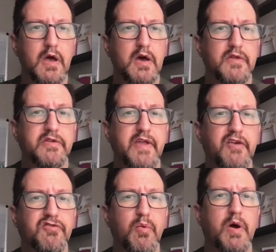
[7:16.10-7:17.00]
The
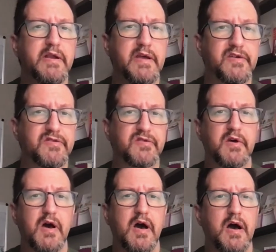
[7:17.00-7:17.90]
next one is
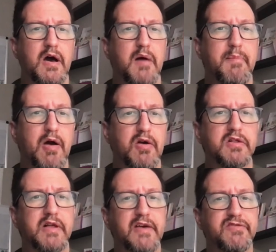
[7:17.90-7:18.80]
about
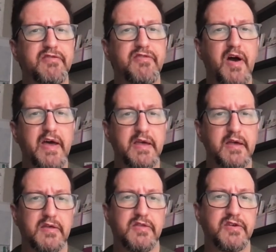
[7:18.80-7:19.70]

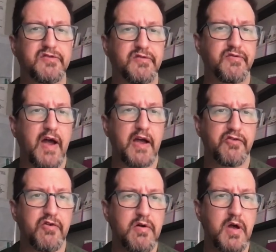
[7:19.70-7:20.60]
classifying this
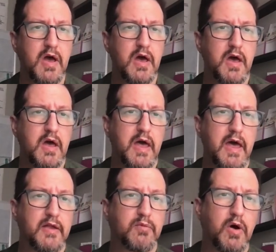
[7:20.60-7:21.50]
fracture
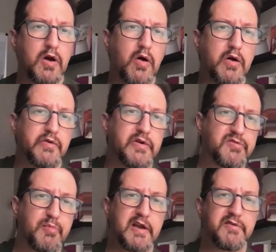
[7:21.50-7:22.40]
and what
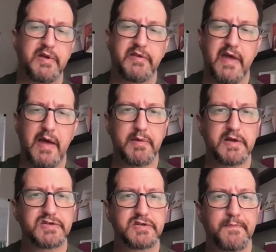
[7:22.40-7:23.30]
arteries might have been
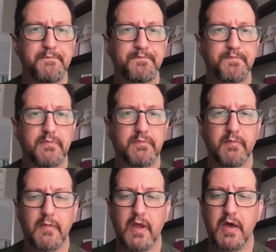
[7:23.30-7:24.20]
damaged.
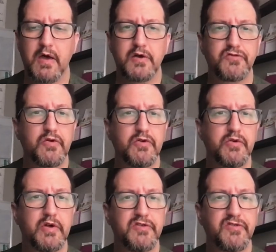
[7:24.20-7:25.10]
So you
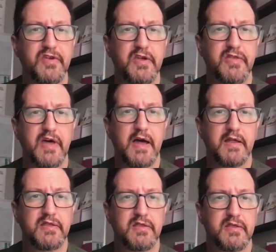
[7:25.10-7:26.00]
can see
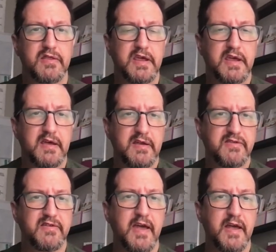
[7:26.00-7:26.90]
that the
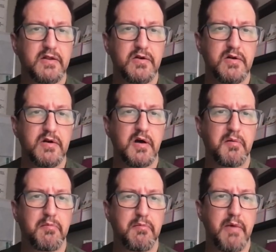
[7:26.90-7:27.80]
talar
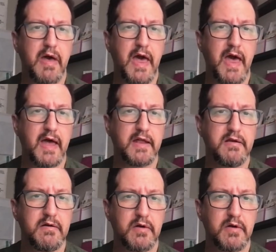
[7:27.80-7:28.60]
head